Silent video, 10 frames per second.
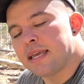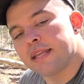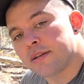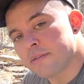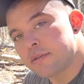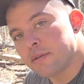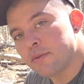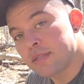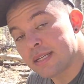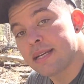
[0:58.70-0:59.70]
key to
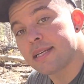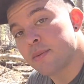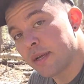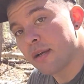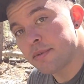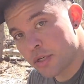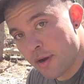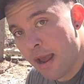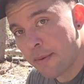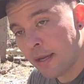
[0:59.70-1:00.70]
success when it comes to
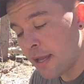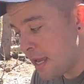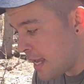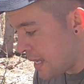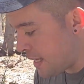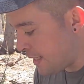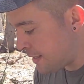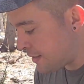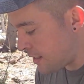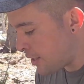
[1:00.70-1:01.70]
trapping
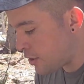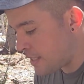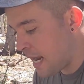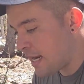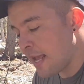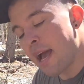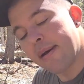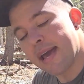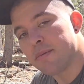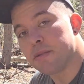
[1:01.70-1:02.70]
is understanding how
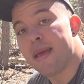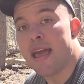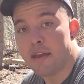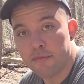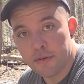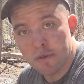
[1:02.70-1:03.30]
animals behave.